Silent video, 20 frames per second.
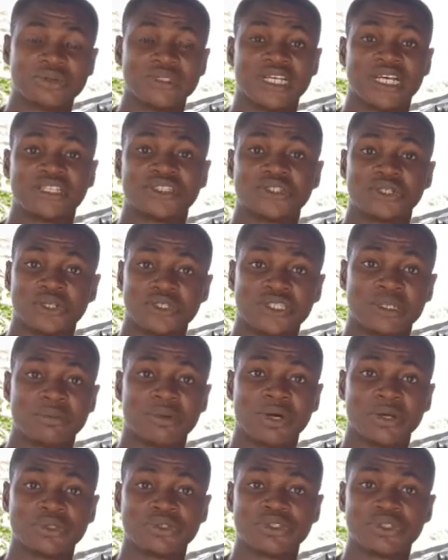that talks
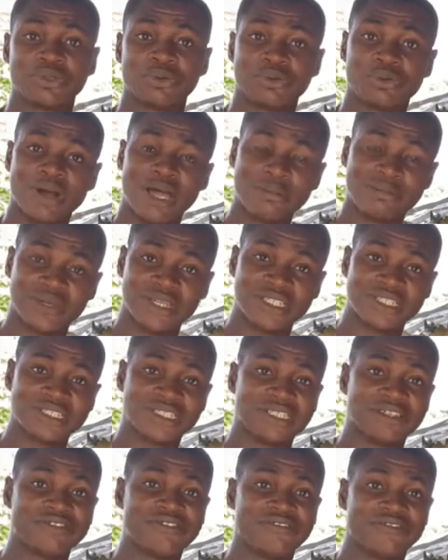about rabbit
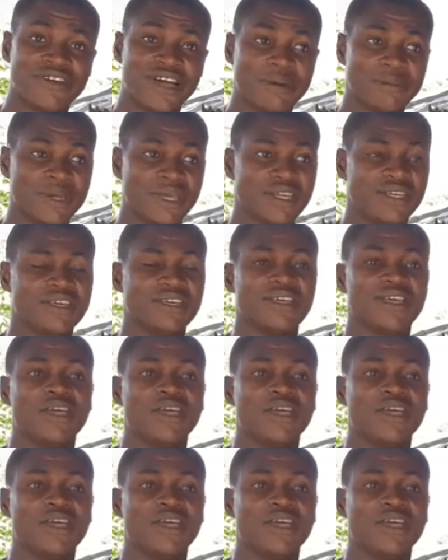farming.